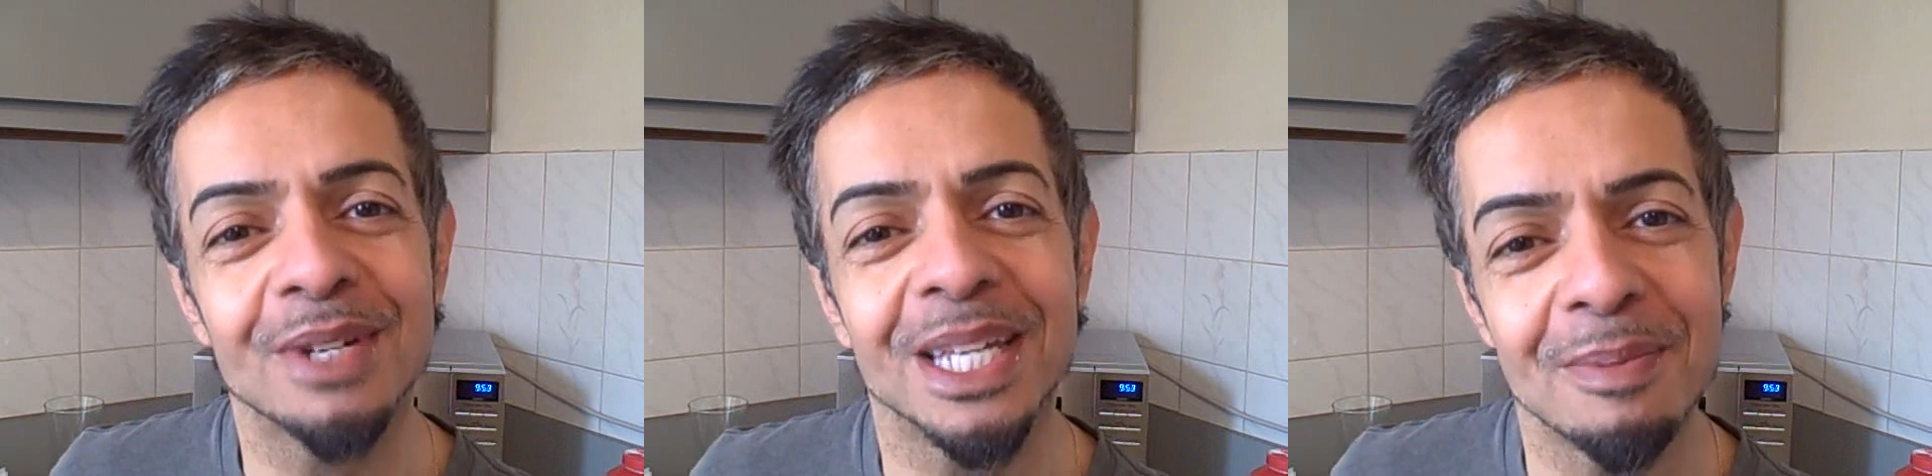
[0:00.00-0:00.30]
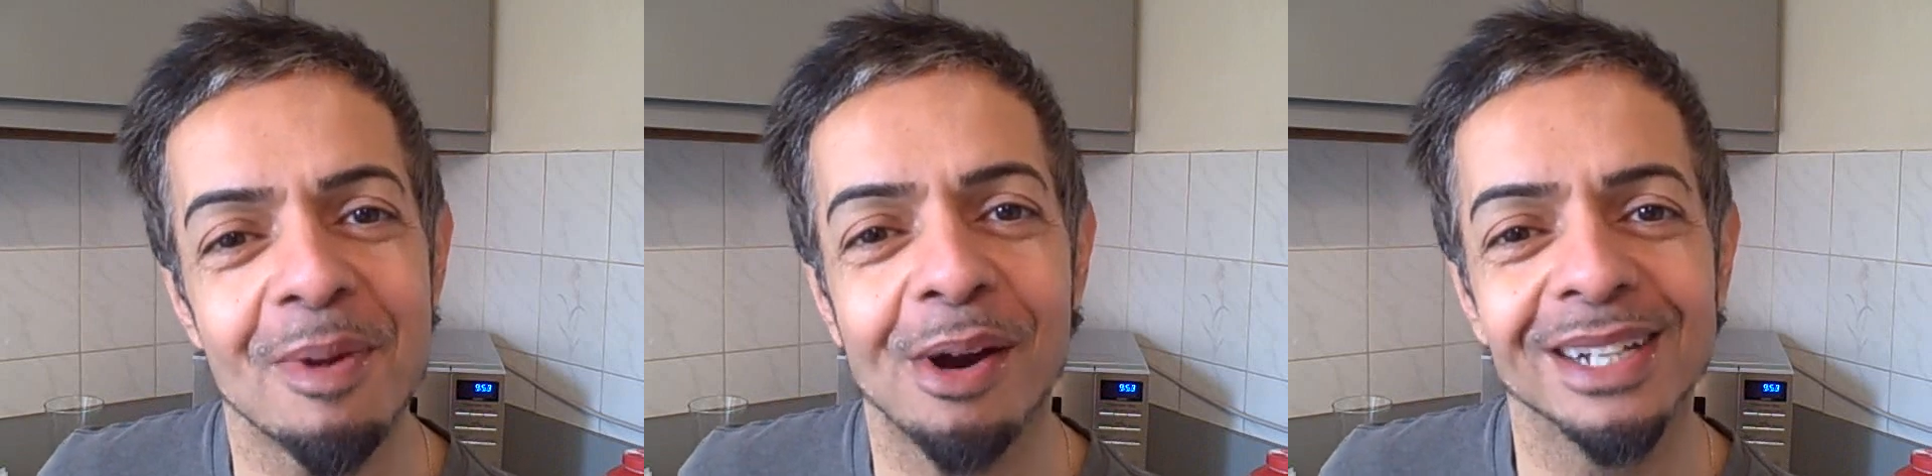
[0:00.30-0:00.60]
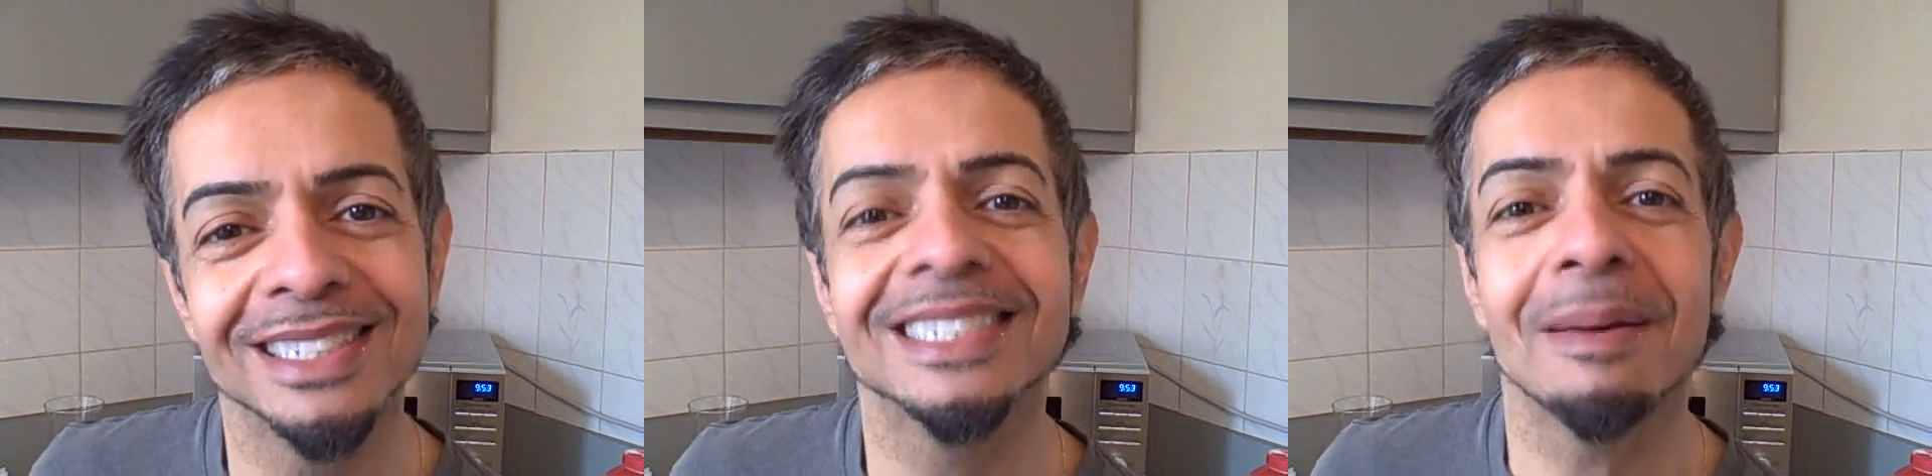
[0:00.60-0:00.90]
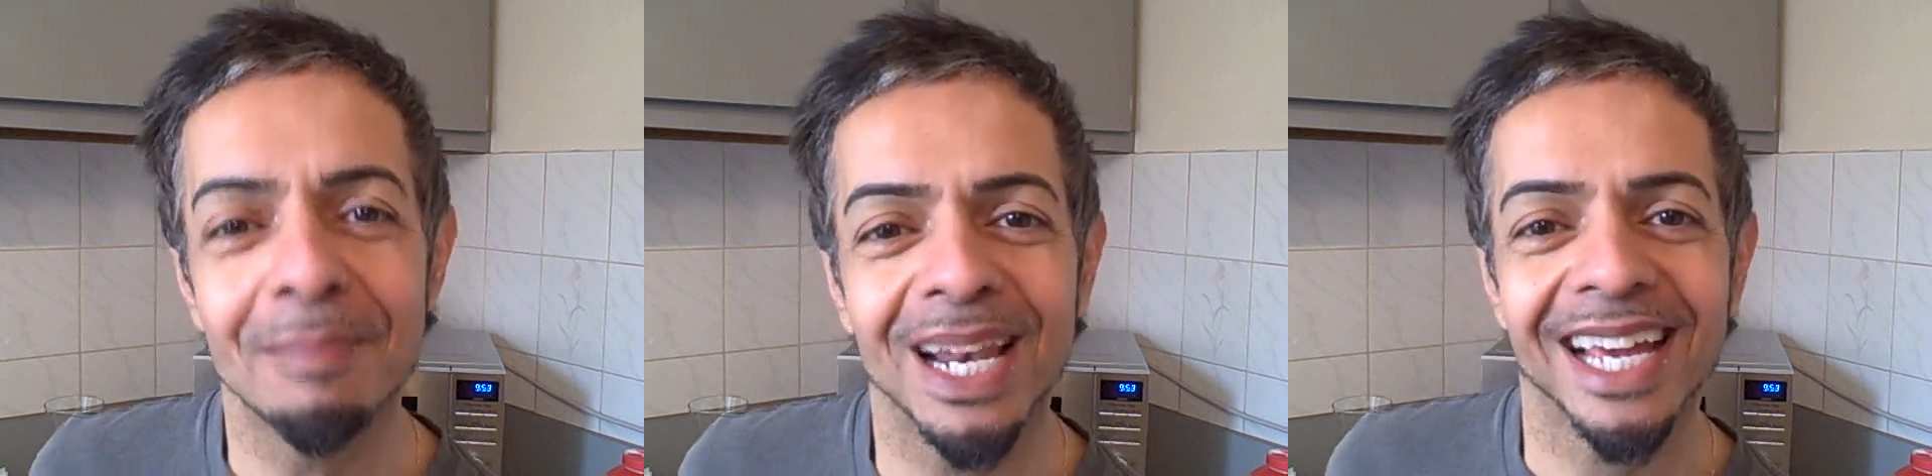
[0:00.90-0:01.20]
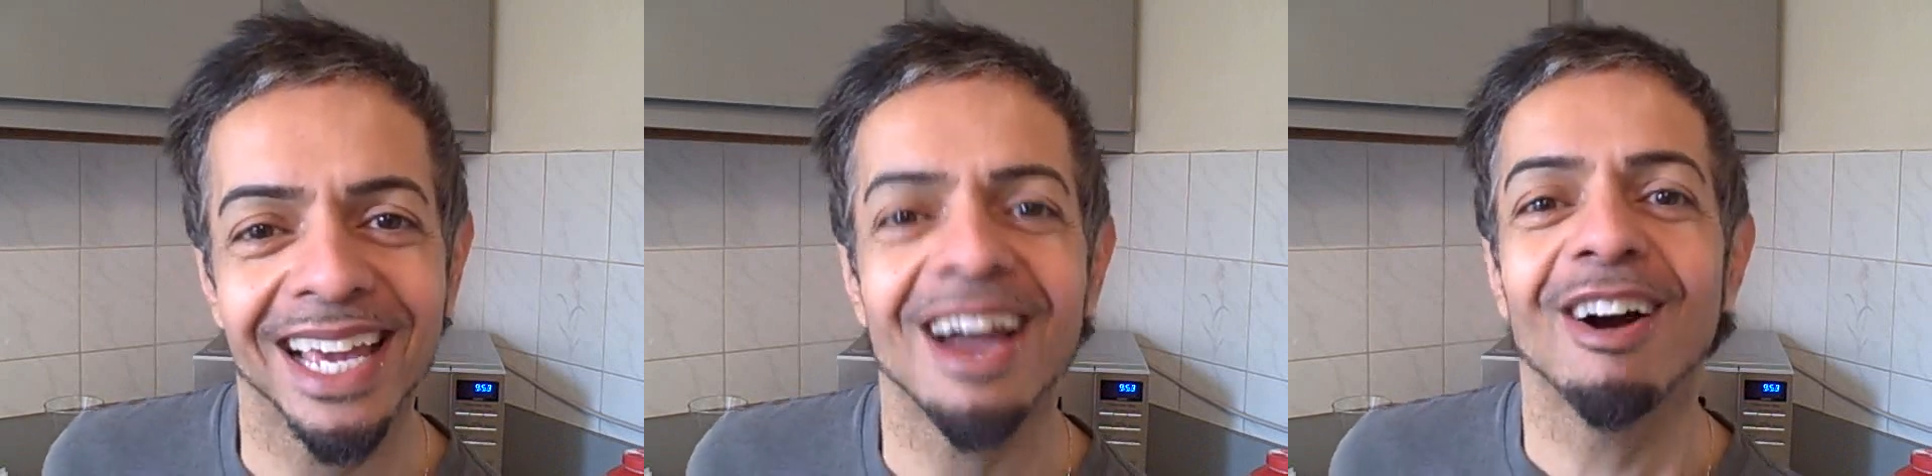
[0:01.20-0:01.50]
Ricky Martin
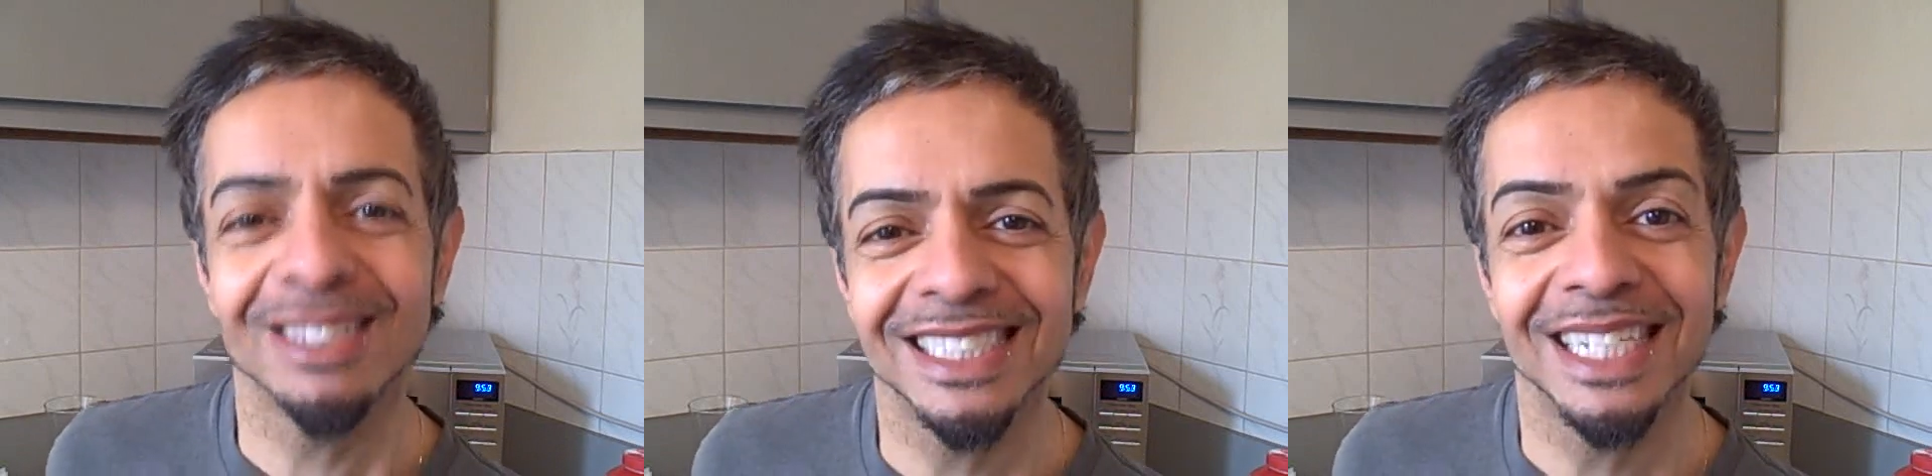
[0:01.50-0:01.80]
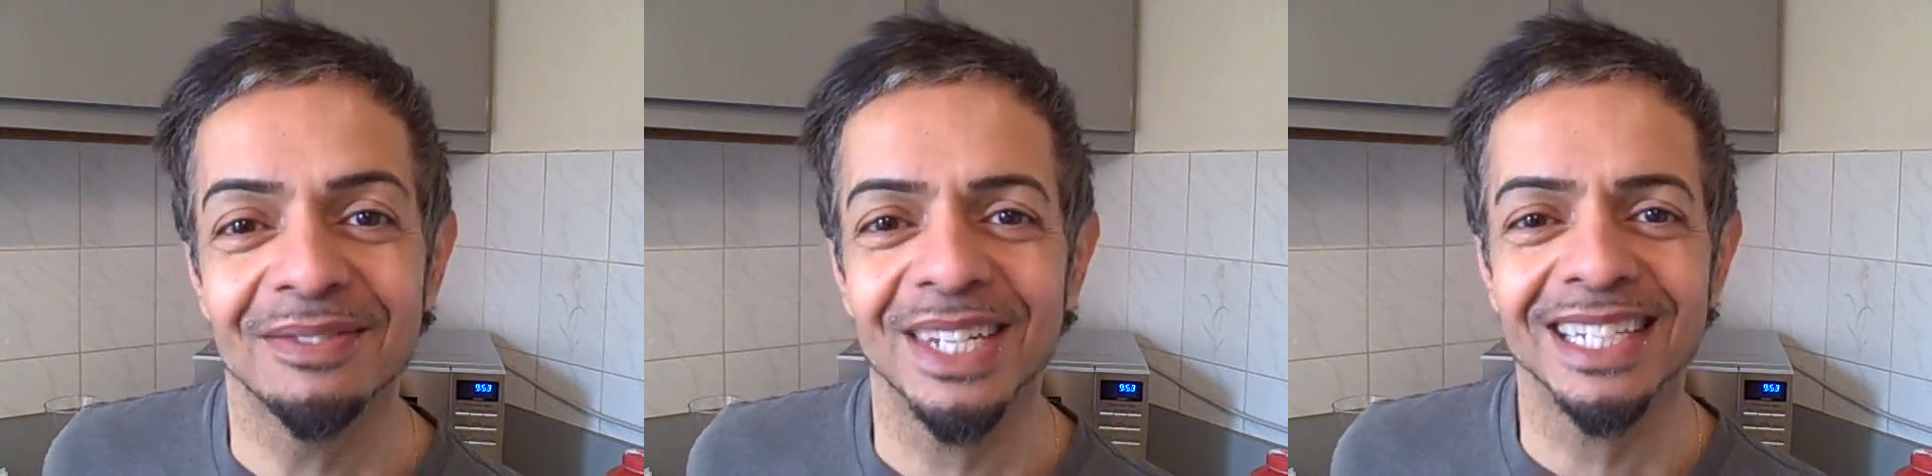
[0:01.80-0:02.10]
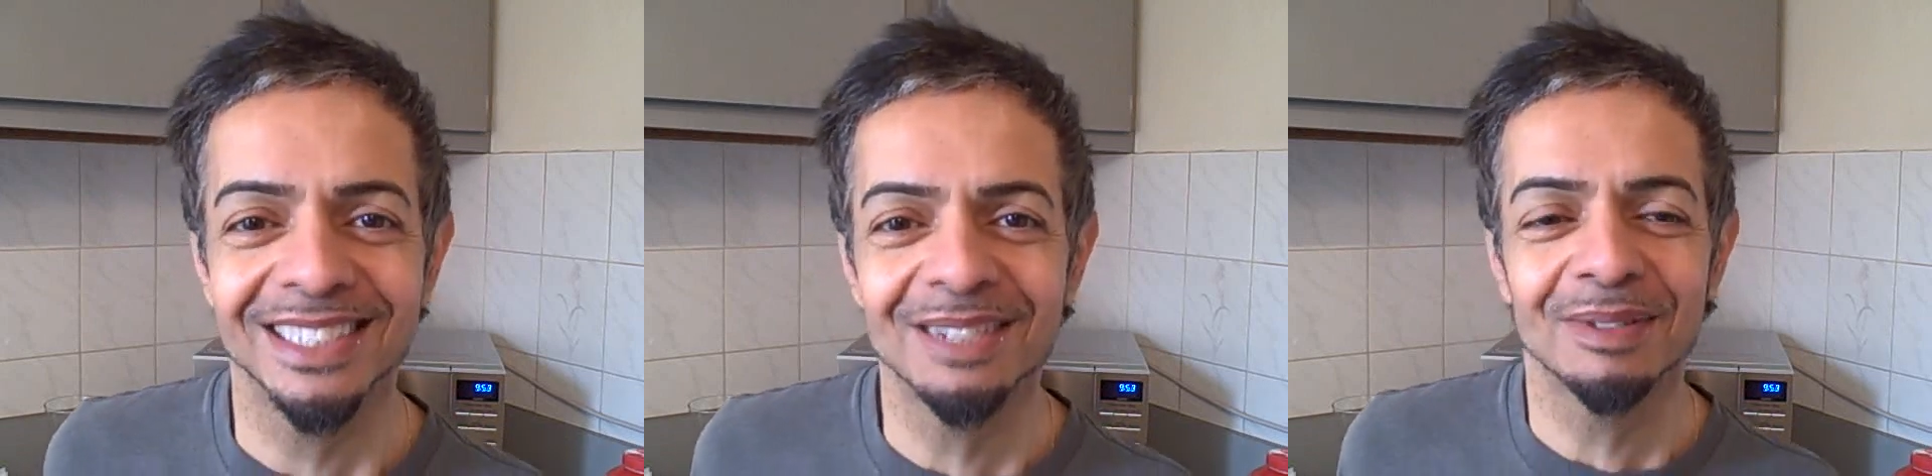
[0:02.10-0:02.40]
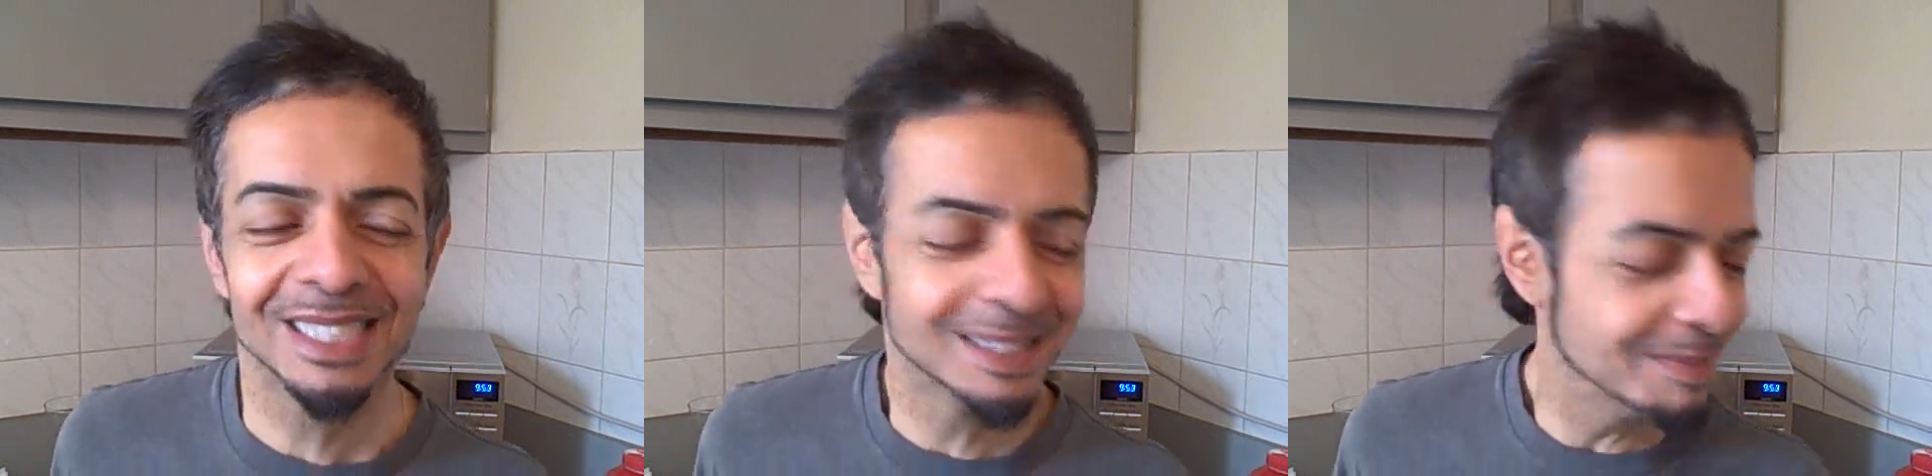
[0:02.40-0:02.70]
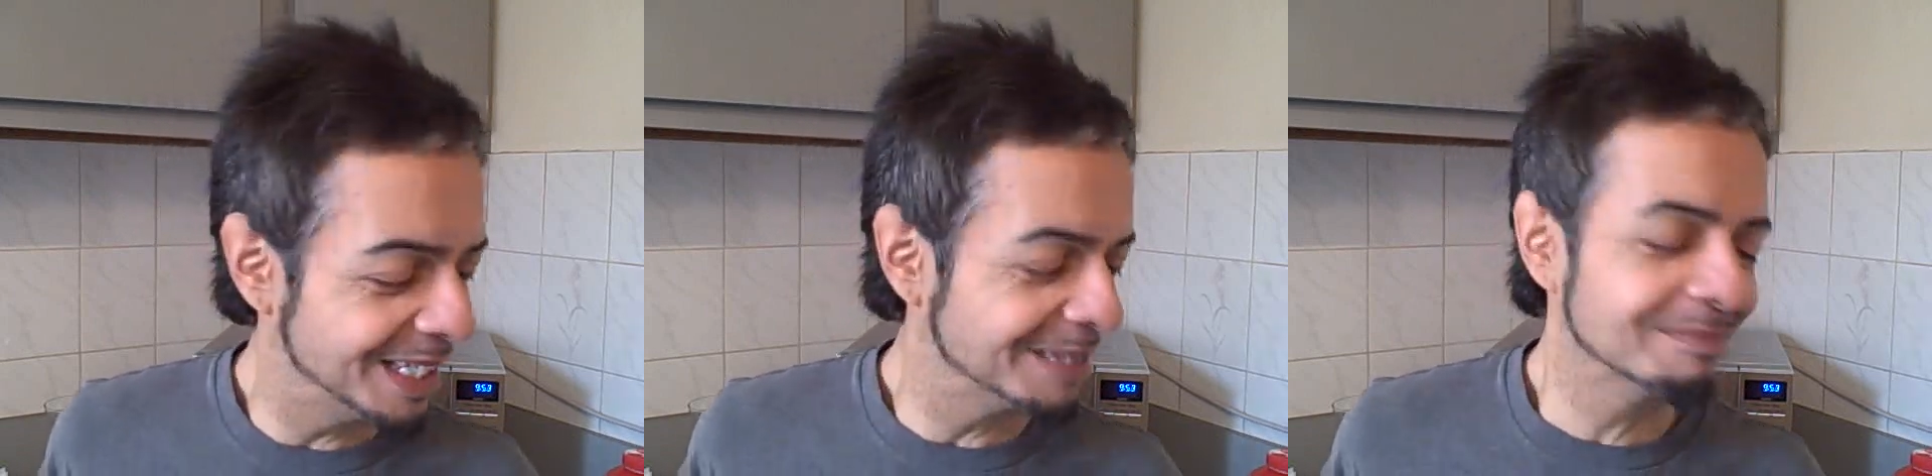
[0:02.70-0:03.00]
Tembleque on TV. She wants
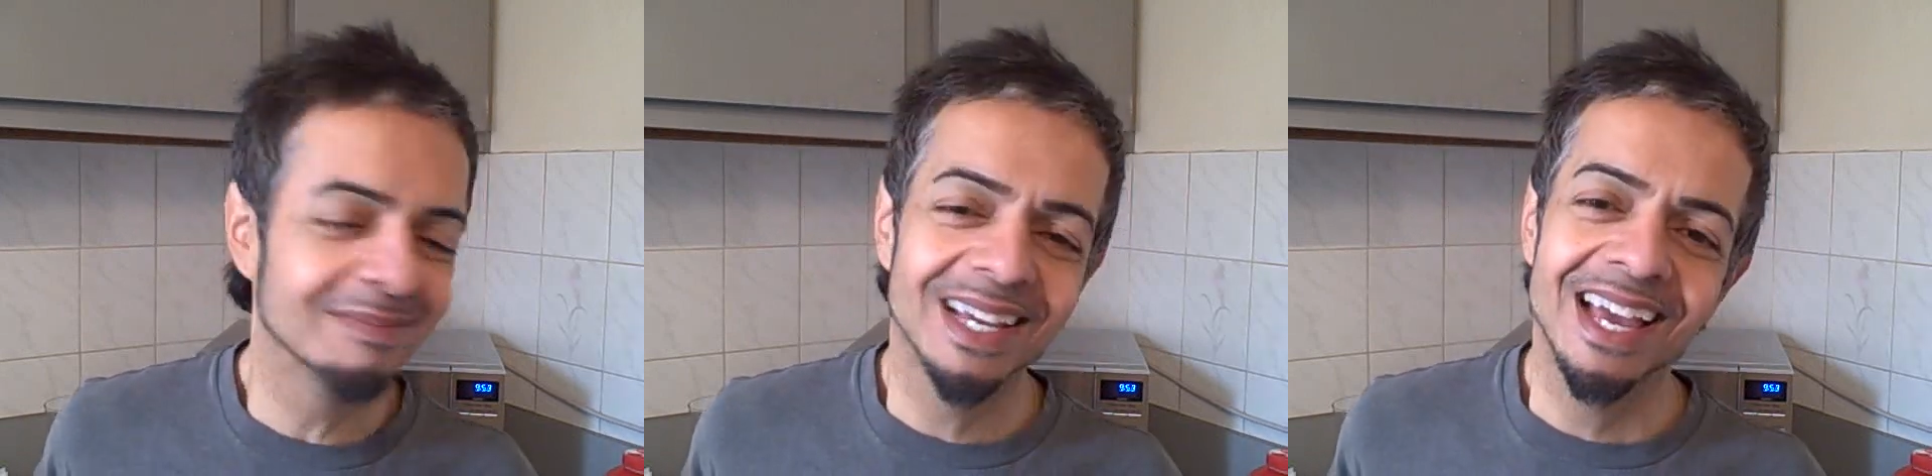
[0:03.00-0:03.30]
to meet him.